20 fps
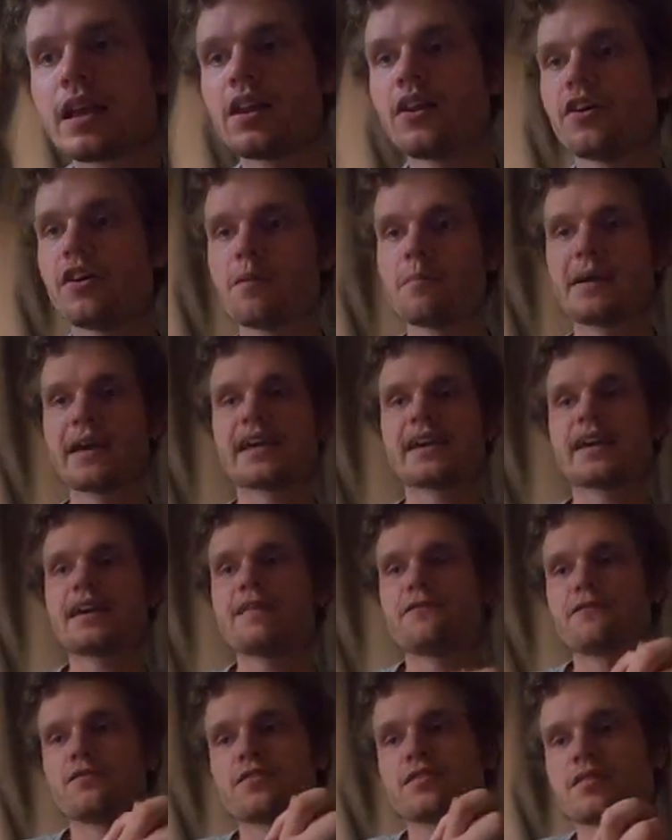Hello, back
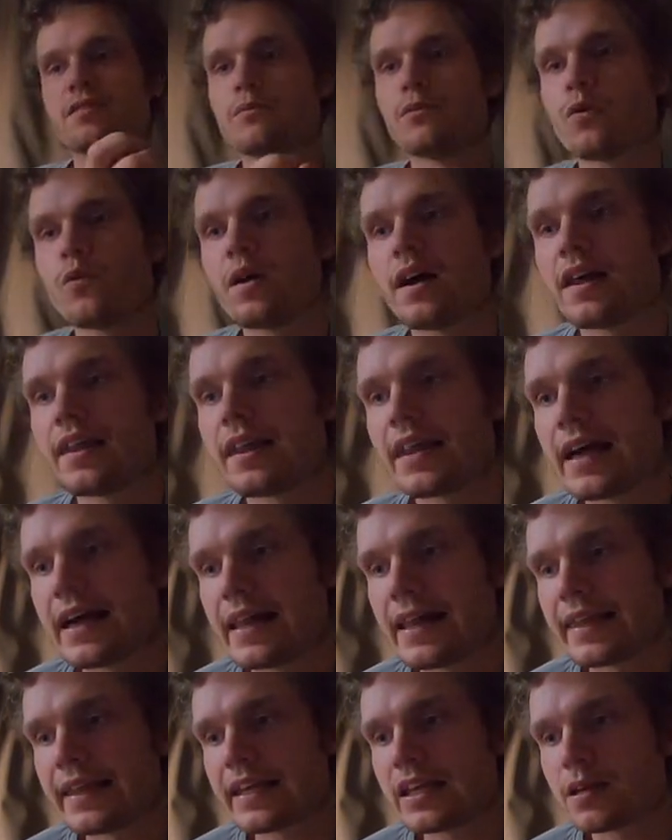here for some more
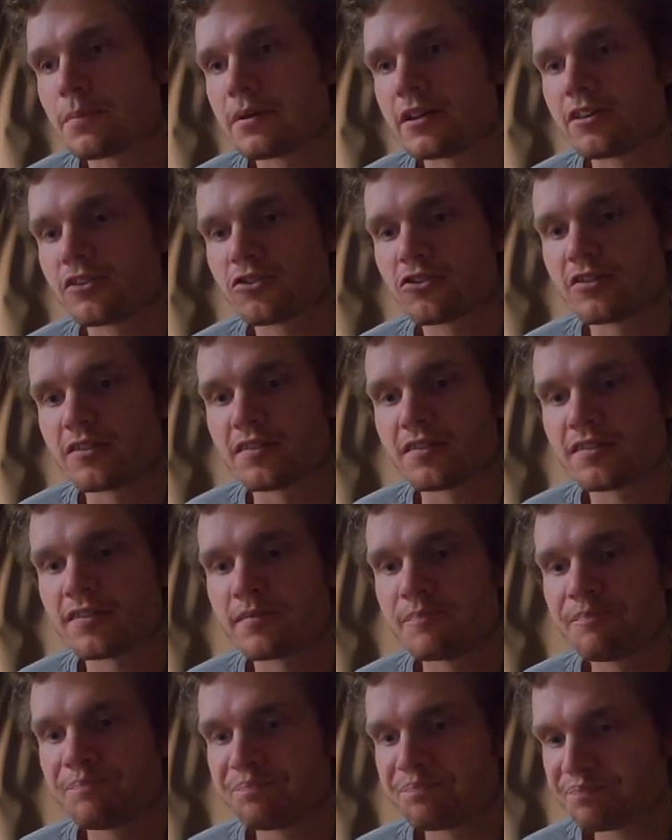La Liga
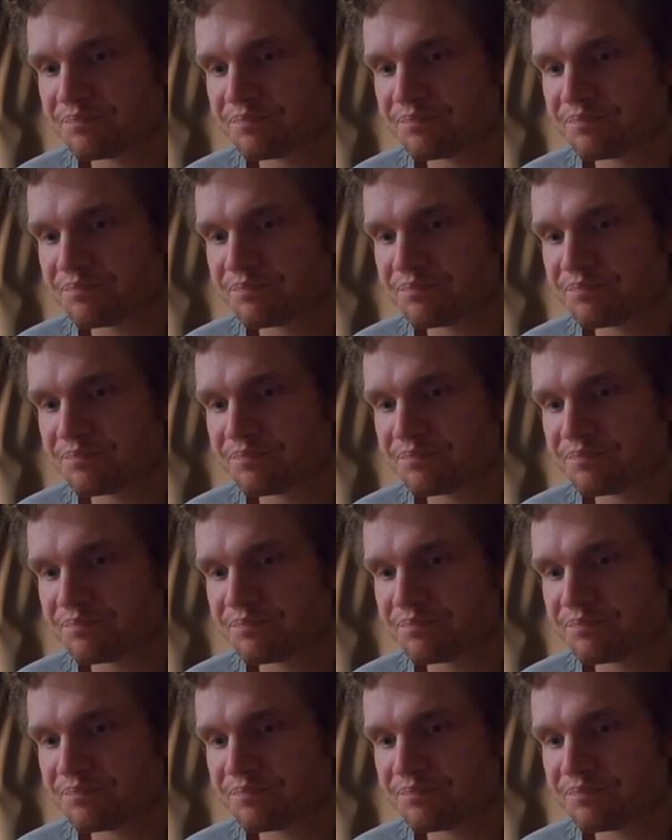predictions.